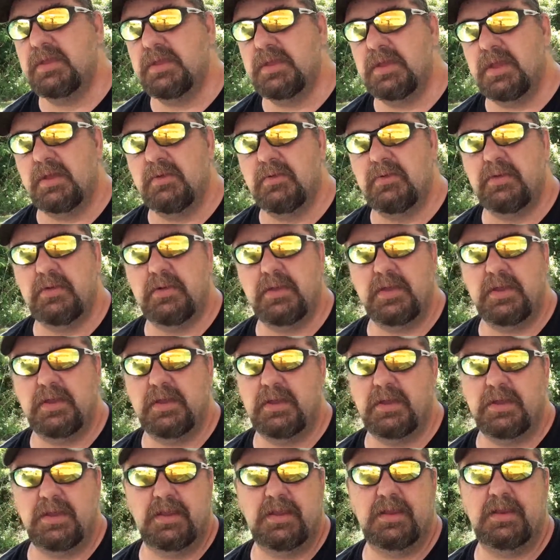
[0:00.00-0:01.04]
you know,
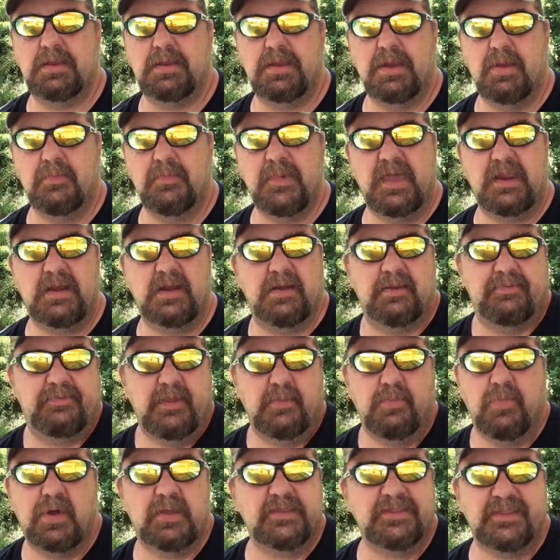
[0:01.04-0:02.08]
no matter if he
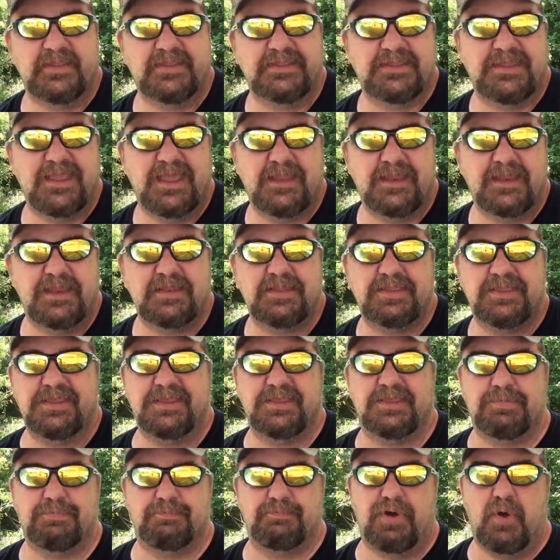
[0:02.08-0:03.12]
wasn't selling,
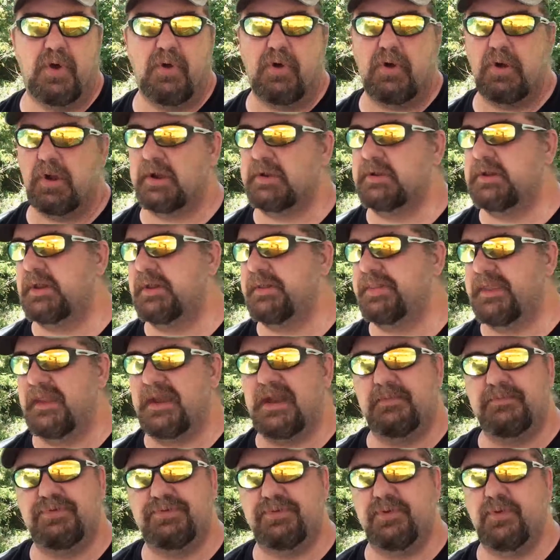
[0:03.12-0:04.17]
this part that
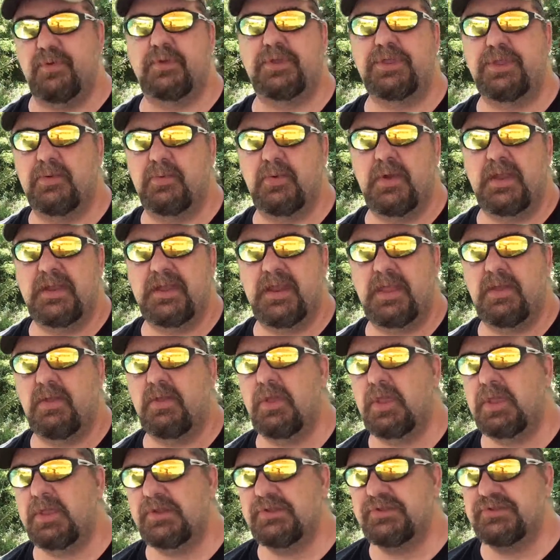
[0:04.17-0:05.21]
I'm showing you right now
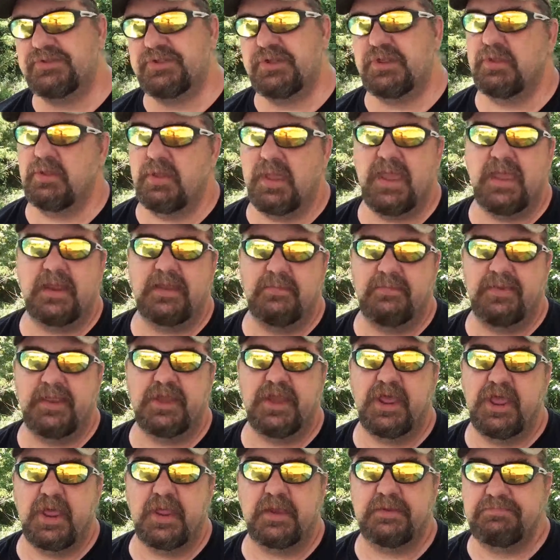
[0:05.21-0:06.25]
still had to be
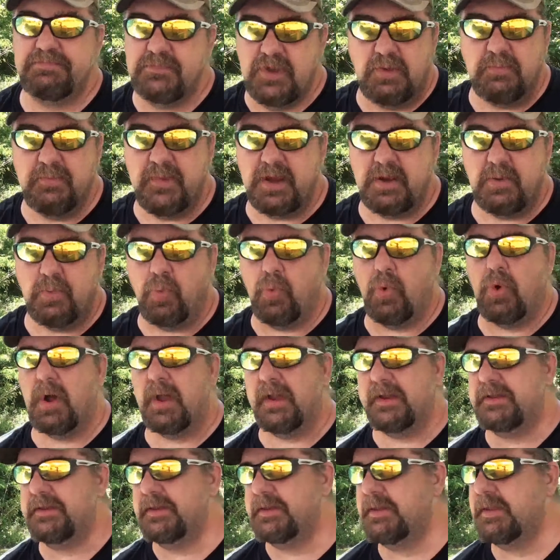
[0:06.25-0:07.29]
done, no matter
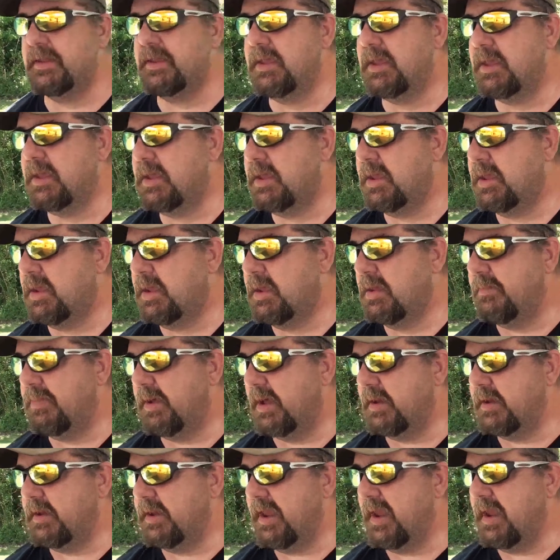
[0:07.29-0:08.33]
what.
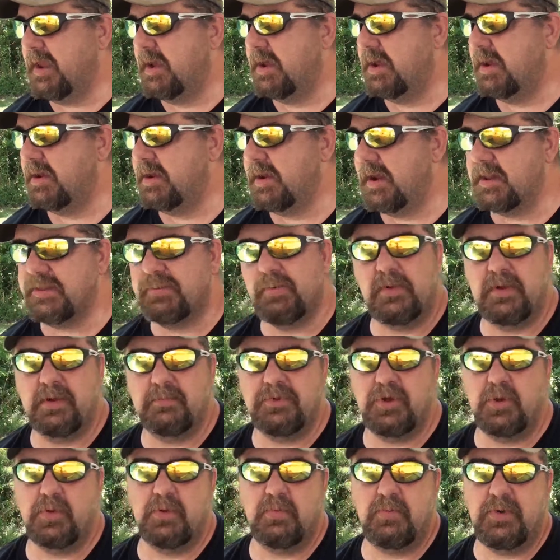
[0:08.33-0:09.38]
So yeah, that's what
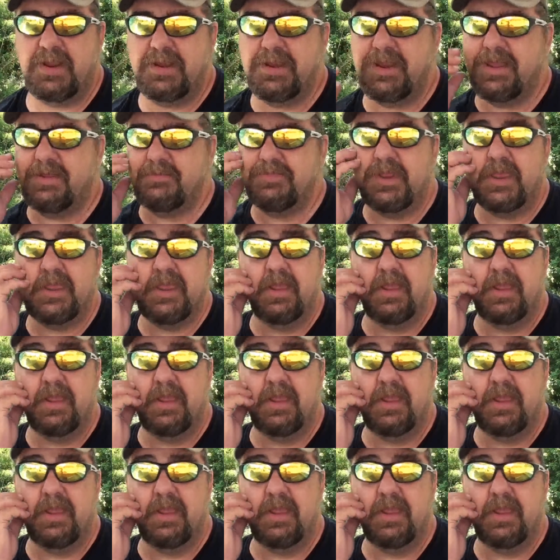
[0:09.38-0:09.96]
I'm doing right now. I'm